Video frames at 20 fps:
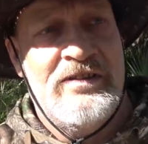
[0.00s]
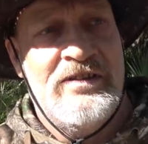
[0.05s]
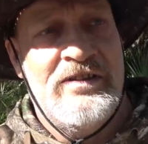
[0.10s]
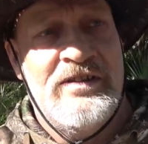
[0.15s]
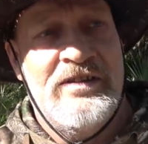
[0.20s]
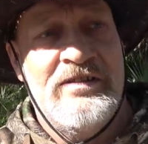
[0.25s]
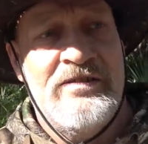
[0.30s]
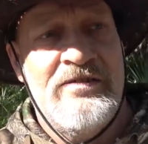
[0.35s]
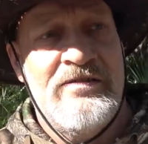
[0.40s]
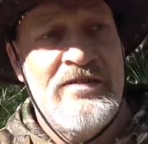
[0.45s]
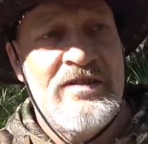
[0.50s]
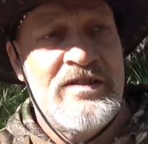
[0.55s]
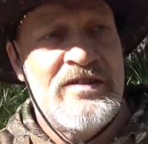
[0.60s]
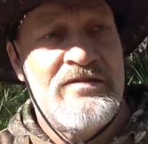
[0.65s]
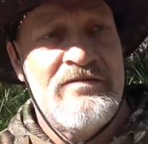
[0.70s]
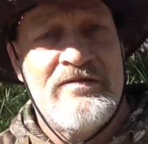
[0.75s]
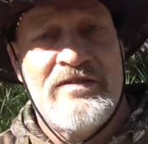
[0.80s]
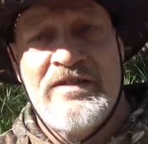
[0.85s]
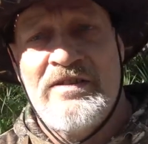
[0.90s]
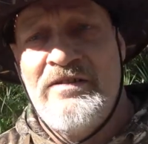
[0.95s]
and do this
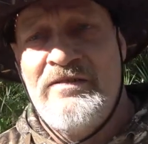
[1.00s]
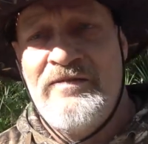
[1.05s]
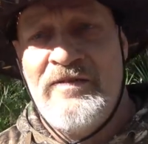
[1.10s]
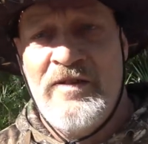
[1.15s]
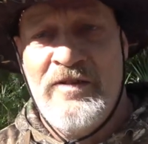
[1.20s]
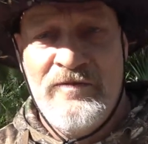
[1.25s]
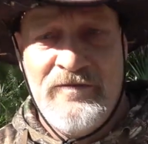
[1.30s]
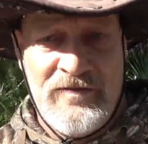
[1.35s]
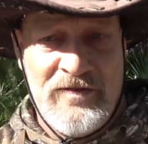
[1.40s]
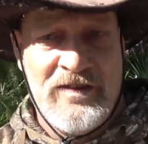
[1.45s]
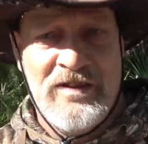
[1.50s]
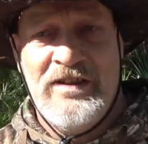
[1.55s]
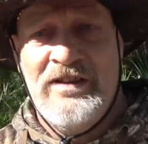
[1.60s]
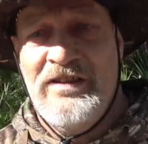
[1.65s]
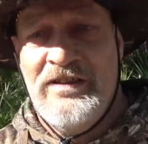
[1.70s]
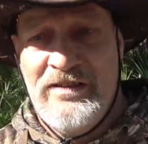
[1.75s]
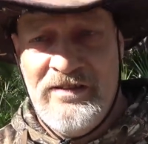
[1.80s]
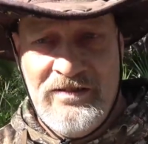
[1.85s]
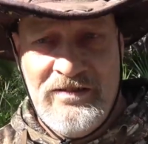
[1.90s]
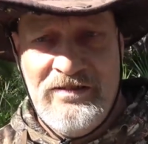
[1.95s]
yourself,
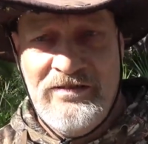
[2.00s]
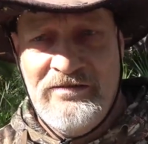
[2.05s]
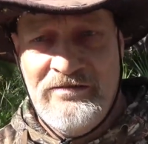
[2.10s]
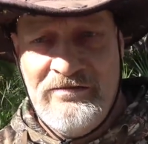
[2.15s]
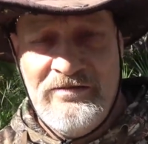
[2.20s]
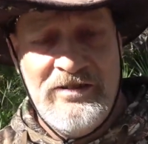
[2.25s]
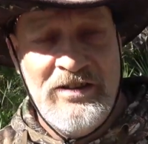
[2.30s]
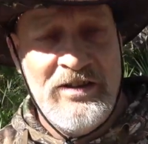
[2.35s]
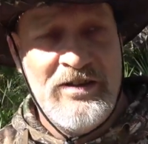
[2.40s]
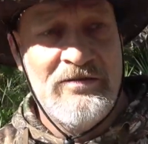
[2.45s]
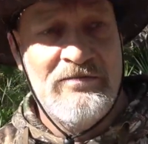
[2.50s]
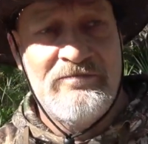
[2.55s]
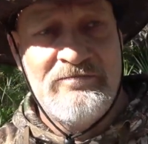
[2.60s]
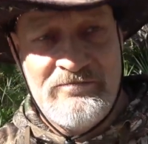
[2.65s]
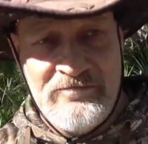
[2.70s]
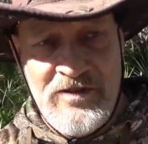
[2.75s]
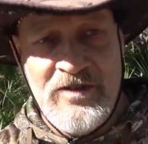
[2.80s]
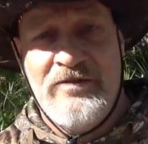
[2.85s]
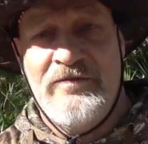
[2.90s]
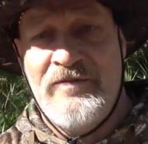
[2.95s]
hopefully you
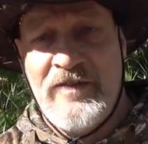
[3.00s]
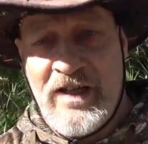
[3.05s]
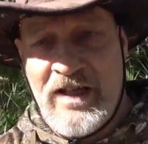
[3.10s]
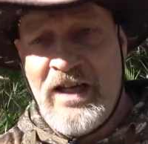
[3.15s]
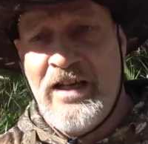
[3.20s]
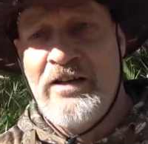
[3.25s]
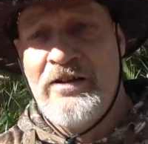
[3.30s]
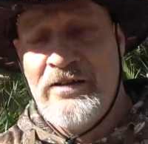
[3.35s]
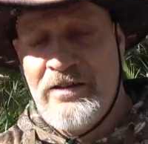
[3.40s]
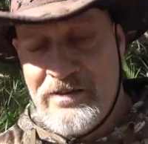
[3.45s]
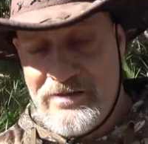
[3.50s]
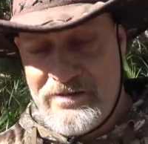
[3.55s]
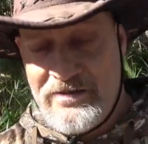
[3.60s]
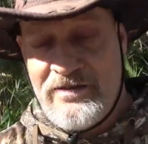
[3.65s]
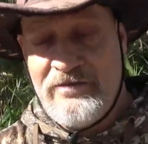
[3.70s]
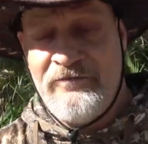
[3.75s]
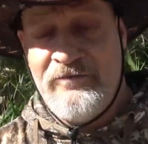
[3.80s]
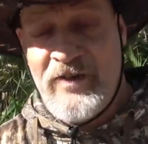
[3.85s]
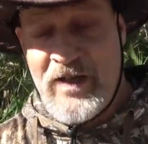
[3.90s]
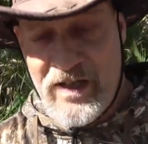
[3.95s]
can do it vicar
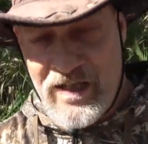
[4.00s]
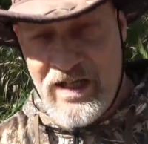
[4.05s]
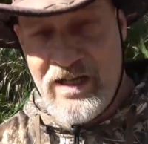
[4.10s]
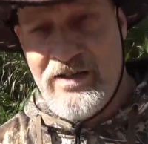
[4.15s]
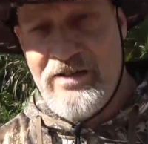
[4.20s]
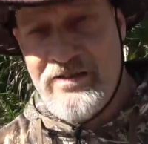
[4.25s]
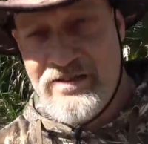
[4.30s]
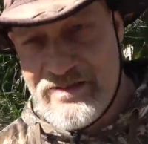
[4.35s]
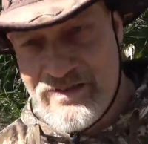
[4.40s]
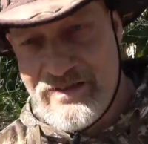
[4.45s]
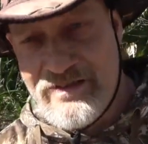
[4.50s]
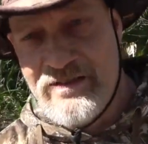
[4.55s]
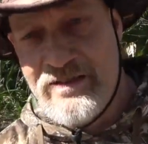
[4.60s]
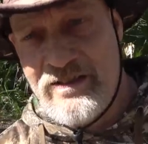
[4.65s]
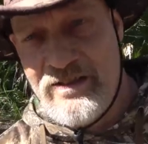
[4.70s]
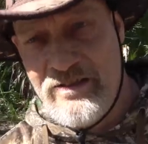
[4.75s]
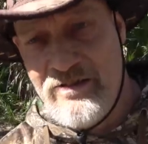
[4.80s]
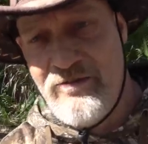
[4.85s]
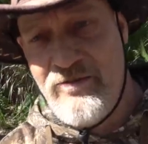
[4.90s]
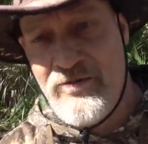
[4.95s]

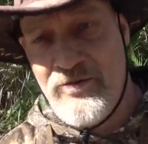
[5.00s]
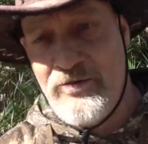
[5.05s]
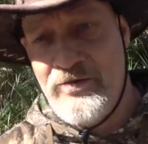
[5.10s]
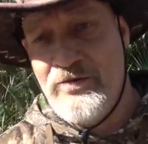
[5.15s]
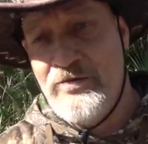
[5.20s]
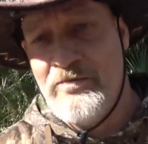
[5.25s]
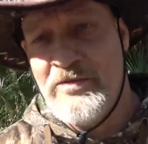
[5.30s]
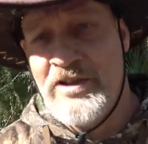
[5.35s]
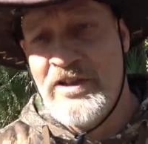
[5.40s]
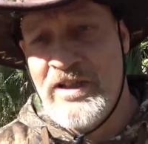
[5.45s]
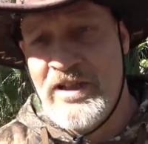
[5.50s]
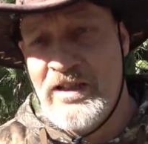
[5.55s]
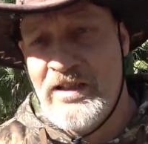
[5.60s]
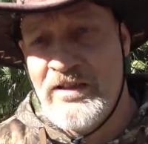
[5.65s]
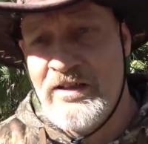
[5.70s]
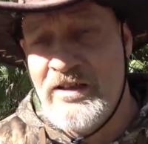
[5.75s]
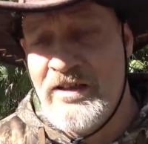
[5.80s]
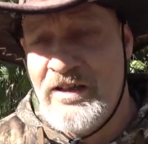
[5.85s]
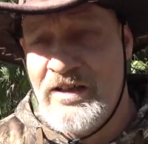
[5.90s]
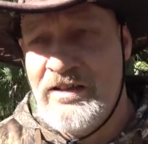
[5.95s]
vicariously through Monkey and
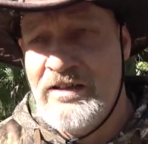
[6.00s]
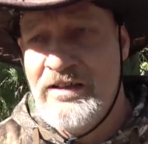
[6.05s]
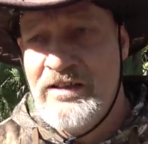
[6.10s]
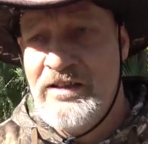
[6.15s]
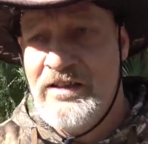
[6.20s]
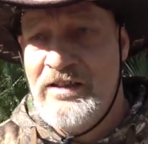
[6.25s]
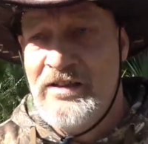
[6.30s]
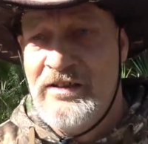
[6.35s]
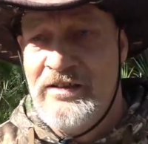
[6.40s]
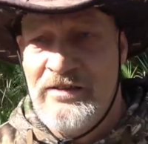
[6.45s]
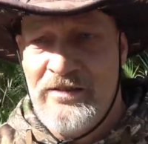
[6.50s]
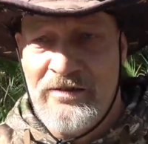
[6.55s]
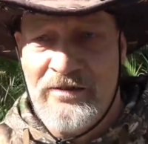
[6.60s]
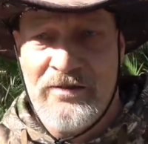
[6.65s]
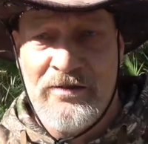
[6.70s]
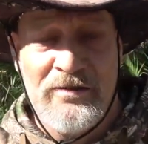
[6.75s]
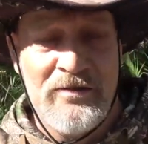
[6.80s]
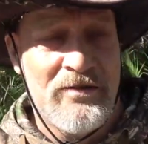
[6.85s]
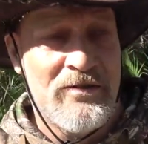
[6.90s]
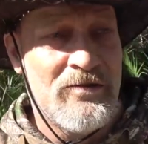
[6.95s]
I on
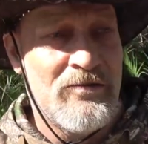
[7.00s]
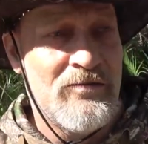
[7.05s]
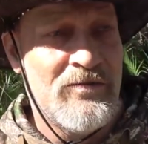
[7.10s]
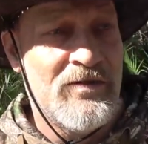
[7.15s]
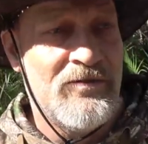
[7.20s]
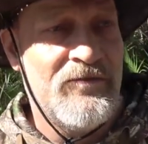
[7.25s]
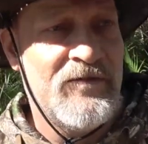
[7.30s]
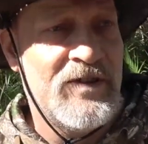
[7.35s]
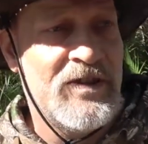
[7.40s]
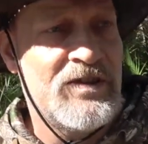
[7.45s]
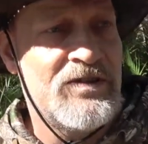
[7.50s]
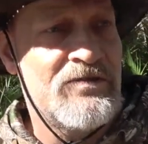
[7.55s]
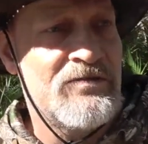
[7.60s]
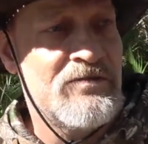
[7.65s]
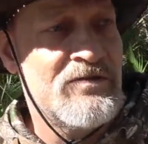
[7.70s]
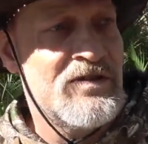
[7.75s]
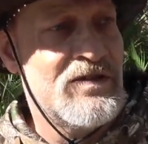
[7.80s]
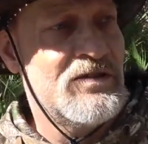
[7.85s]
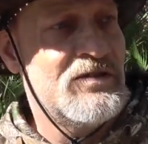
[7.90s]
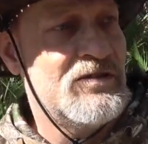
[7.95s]
our little
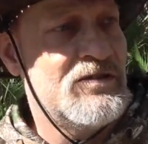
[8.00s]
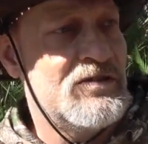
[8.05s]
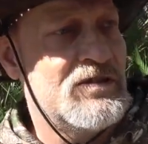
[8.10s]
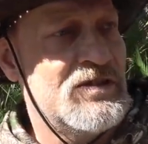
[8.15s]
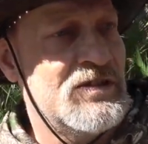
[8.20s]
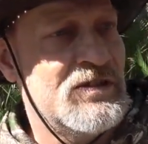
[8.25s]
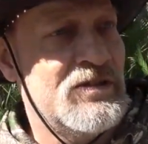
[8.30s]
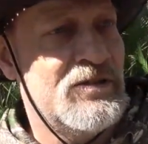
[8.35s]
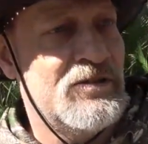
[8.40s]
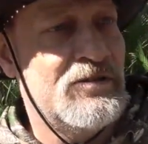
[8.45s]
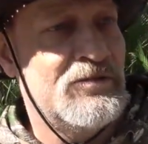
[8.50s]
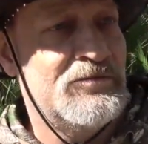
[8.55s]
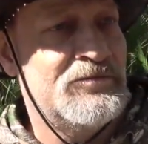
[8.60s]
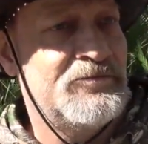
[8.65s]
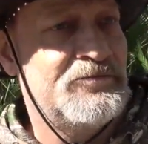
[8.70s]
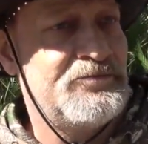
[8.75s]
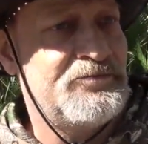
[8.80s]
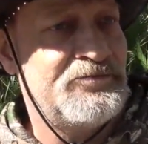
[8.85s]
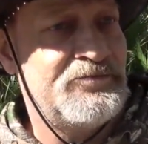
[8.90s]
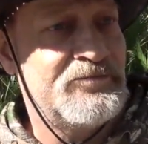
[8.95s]
adventures. So
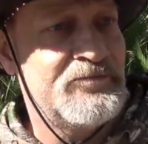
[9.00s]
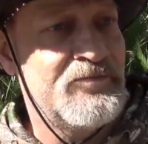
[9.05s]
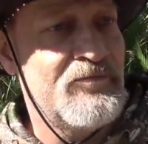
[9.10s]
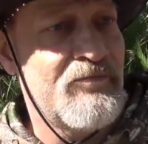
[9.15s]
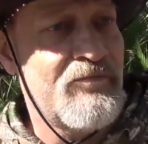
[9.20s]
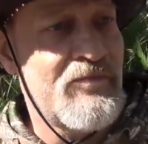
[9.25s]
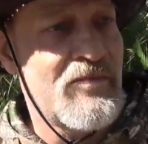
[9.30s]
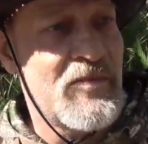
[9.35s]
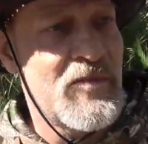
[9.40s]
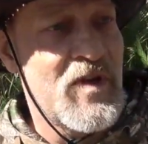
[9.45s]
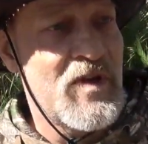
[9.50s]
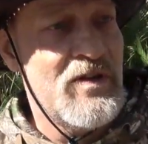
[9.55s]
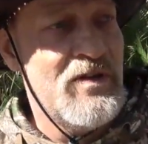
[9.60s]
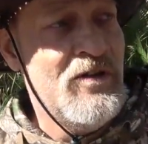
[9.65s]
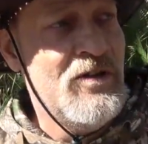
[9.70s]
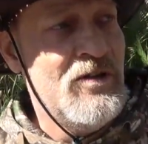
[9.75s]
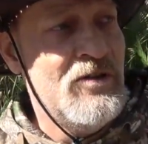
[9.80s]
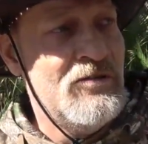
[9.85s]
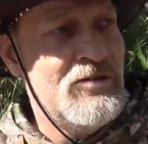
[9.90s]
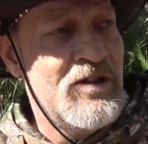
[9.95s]

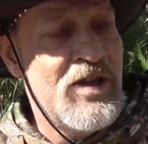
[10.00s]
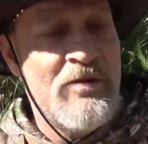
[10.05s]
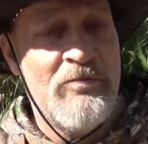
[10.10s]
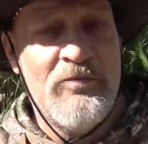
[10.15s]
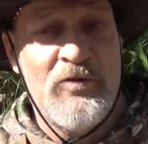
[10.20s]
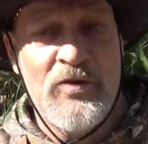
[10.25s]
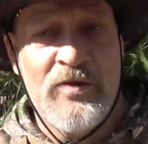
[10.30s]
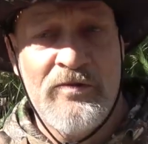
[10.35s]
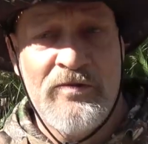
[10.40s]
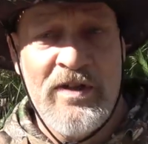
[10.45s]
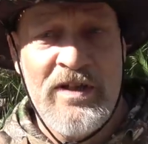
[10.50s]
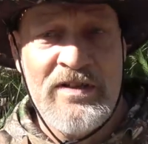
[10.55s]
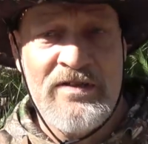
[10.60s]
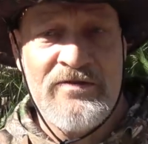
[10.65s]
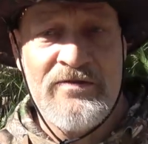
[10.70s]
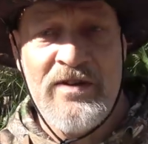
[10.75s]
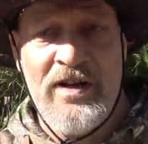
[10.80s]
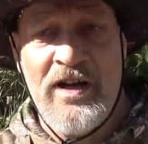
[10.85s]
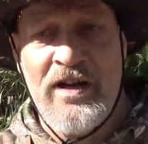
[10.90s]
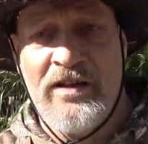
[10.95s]
we've got more
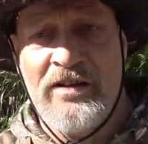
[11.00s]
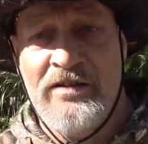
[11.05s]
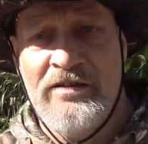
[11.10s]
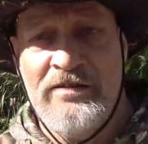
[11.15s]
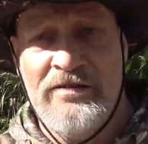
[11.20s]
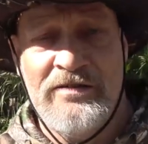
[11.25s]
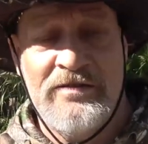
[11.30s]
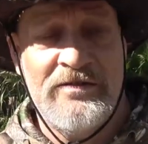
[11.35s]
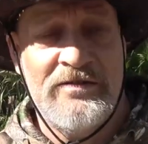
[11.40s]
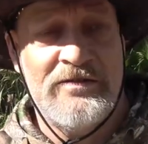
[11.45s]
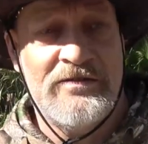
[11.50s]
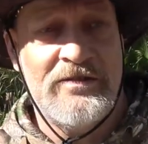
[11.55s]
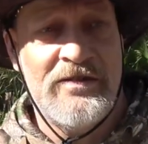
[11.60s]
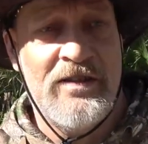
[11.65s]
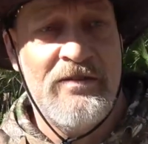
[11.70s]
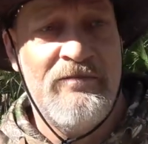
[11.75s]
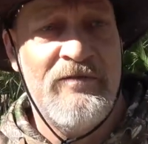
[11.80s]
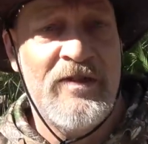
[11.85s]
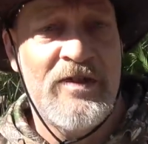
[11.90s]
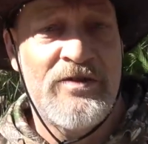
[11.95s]
racetrack
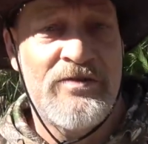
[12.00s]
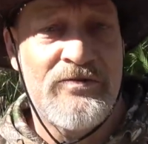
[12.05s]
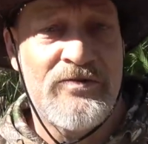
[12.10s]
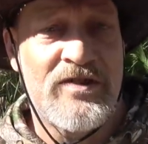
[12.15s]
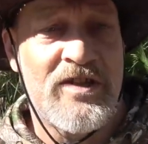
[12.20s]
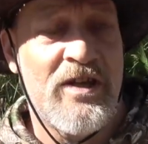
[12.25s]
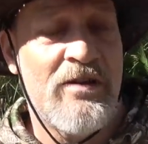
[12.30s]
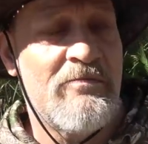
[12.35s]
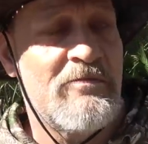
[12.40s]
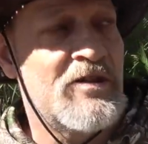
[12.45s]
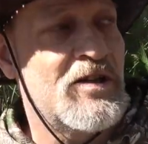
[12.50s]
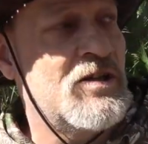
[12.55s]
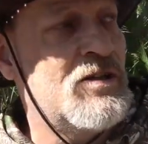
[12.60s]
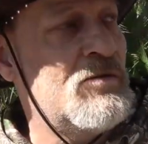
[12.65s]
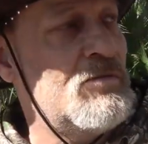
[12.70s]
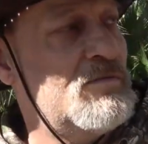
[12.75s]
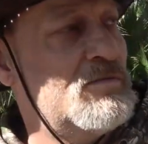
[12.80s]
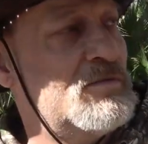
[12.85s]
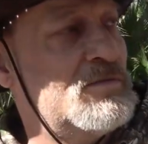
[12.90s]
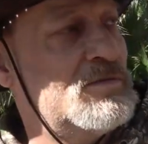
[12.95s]
adventures coming up.